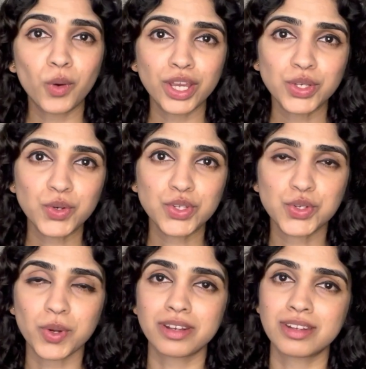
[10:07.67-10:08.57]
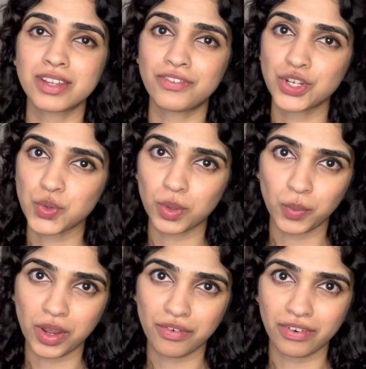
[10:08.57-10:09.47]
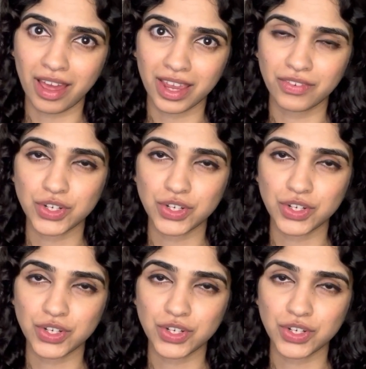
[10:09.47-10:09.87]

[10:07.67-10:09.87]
who are used to an individual way of life